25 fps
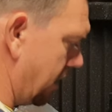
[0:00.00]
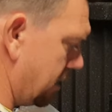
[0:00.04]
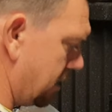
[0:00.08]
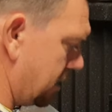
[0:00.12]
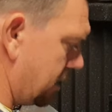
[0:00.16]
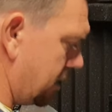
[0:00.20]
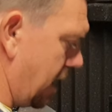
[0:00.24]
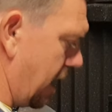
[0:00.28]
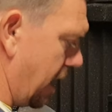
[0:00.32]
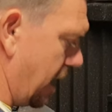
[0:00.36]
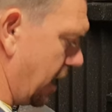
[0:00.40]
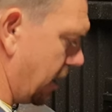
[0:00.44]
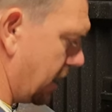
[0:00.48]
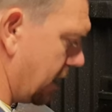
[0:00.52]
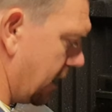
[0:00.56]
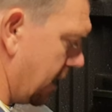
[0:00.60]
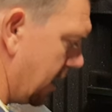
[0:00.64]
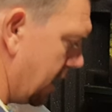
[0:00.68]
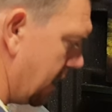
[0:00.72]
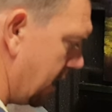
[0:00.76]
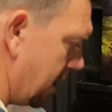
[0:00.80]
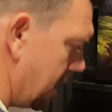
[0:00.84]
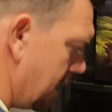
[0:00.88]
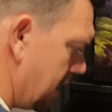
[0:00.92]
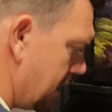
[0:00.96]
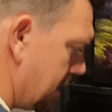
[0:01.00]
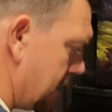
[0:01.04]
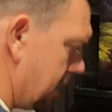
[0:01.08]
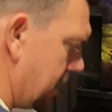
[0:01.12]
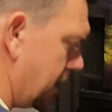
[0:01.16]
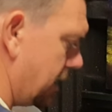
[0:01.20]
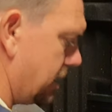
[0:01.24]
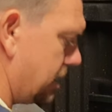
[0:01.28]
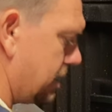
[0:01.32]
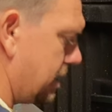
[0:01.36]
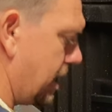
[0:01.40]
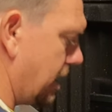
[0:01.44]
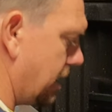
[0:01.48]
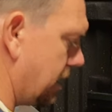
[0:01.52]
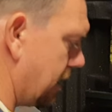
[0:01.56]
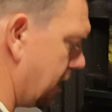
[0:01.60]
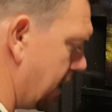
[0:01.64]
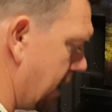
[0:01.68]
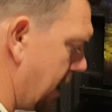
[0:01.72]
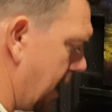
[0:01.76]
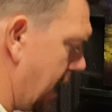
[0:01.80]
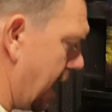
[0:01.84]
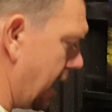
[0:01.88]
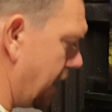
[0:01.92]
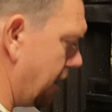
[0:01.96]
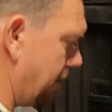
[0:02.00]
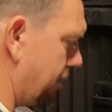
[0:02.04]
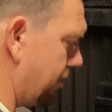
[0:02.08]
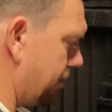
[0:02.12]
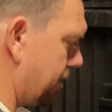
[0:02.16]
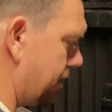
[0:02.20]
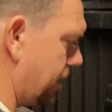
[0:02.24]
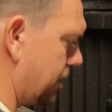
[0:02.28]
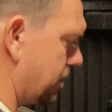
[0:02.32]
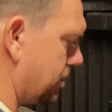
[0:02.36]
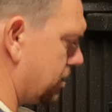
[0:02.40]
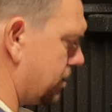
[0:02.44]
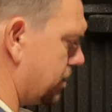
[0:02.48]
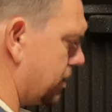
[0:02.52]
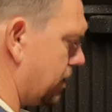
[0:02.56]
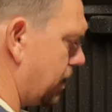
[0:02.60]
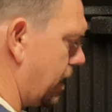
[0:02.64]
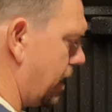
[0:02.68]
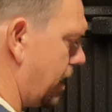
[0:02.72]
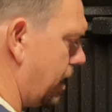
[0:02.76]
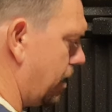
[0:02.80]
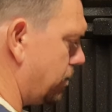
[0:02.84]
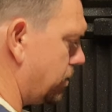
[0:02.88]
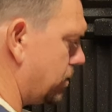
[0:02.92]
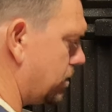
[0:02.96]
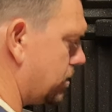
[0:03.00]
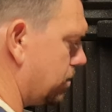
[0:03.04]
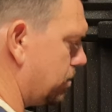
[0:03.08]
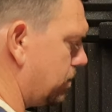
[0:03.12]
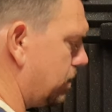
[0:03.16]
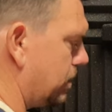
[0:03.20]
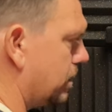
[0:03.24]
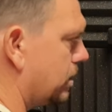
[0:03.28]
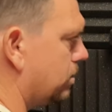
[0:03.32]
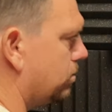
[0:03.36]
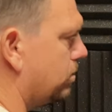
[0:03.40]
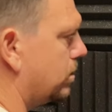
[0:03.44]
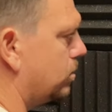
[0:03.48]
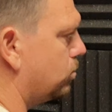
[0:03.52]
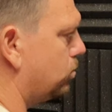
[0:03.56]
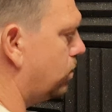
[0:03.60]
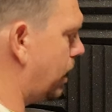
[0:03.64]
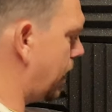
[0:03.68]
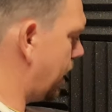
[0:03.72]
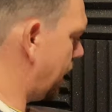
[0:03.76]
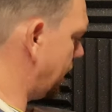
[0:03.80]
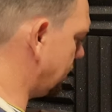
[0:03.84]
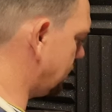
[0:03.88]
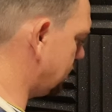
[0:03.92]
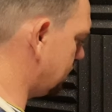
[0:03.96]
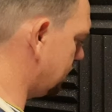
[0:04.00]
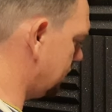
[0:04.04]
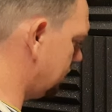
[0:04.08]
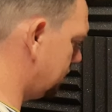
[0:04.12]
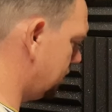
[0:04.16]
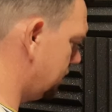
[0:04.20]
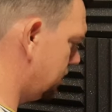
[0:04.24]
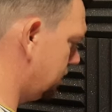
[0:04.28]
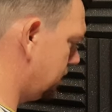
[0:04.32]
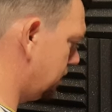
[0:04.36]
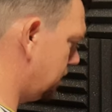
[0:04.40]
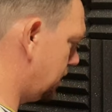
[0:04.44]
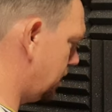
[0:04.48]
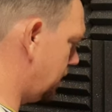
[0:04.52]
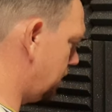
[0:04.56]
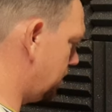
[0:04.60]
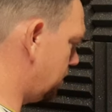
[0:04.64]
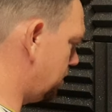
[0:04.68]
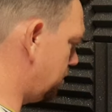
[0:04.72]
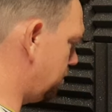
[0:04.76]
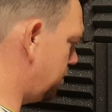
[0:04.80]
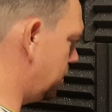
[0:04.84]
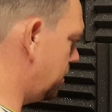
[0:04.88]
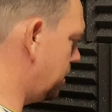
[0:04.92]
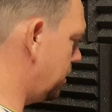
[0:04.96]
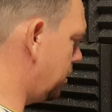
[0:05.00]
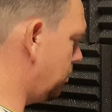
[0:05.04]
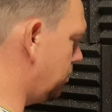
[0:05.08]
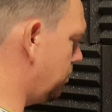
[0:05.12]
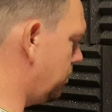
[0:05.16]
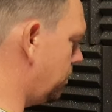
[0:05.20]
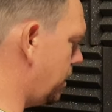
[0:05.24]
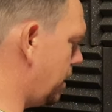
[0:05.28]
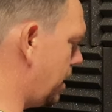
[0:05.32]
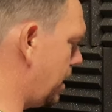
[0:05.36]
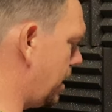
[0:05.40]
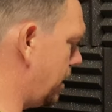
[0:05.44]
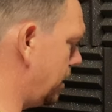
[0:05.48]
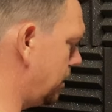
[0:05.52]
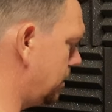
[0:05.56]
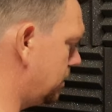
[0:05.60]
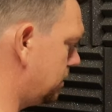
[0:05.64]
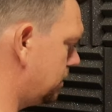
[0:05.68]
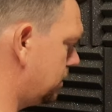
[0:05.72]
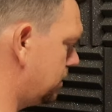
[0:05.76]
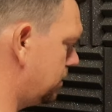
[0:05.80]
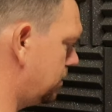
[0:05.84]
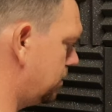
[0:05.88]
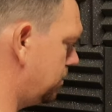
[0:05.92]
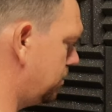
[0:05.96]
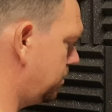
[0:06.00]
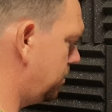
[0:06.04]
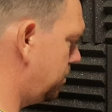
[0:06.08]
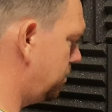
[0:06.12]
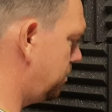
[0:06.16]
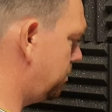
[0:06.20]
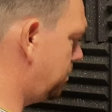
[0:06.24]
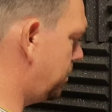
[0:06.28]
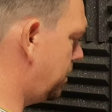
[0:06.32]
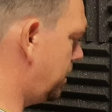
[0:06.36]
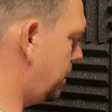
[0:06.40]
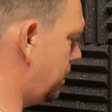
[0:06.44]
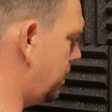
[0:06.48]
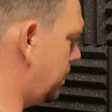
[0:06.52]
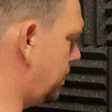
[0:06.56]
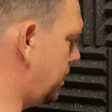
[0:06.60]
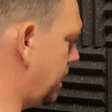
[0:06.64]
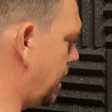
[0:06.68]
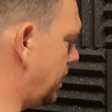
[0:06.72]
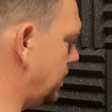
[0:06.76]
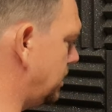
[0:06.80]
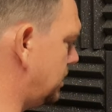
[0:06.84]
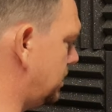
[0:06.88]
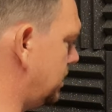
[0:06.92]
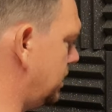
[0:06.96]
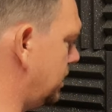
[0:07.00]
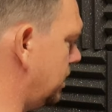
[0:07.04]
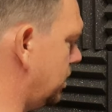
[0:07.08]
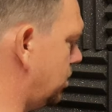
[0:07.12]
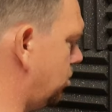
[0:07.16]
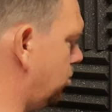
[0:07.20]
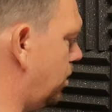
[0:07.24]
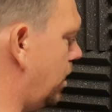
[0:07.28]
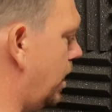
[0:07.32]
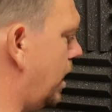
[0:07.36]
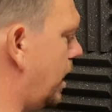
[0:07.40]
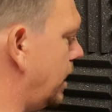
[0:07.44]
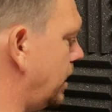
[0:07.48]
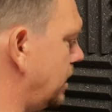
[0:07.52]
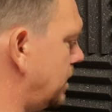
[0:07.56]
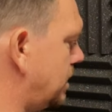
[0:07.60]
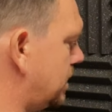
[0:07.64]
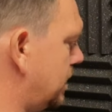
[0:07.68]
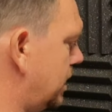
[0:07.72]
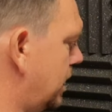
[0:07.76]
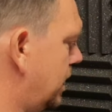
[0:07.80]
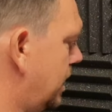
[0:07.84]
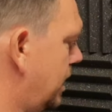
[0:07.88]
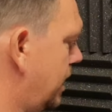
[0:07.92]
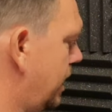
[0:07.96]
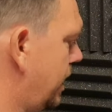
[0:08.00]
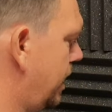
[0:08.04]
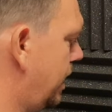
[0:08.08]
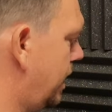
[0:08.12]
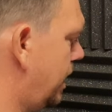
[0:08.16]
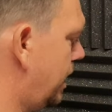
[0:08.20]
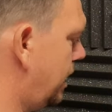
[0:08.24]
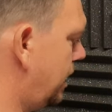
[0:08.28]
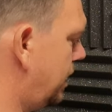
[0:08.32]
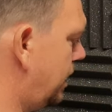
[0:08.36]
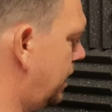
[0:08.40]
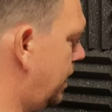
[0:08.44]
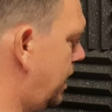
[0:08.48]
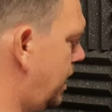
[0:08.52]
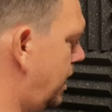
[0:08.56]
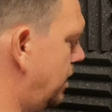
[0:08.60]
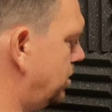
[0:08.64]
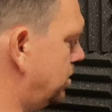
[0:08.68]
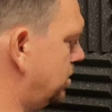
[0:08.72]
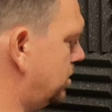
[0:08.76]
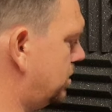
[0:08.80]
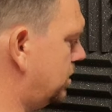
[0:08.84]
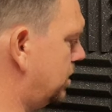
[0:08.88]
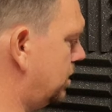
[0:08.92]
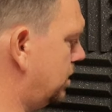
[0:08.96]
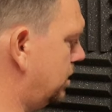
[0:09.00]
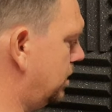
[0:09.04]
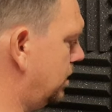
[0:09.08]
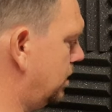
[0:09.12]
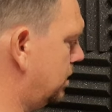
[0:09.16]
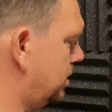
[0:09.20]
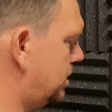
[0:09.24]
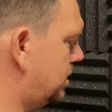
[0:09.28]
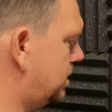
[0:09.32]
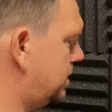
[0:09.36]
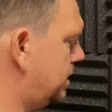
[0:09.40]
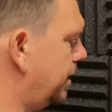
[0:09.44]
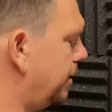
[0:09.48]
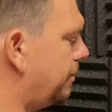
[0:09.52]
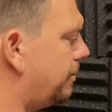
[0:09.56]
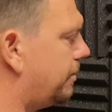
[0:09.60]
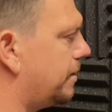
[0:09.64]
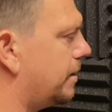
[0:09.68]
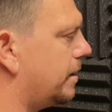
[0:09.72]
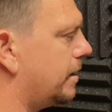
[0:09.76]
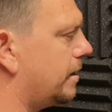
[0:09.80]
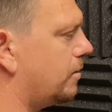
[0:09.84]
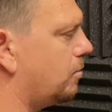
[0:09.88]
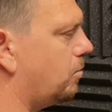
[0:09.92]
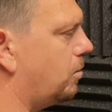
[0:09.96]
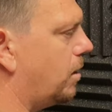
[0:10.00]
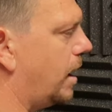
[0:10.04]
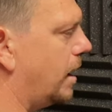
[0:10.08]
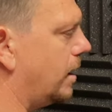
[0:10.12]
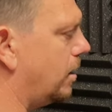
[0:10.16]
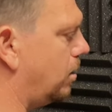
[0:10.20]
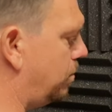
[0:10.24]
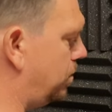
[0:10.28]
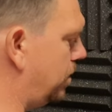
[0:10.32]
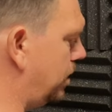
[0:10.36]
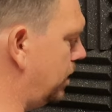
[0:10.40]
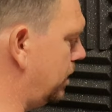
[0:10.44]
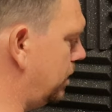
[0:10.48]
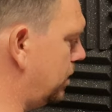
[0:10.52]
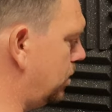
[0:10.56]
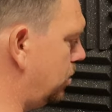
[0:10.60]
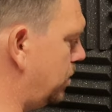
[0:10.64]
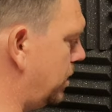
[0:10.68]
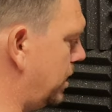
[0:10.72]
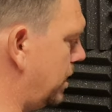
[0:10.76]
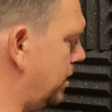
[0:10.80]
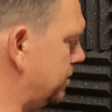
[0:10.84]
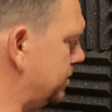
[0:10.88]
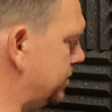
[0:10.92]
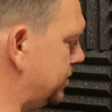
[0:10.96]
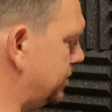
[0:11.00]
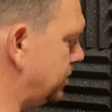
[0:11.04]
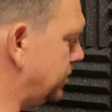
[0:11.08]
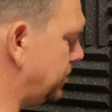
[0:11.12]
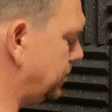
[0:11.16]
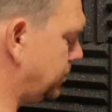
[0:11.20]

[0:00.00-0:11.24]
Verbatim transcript: let's take, let's take the knife. Let's grab some liquid white. Put it up there, bit of that zinc white in there just to stiffen the white up a little bit.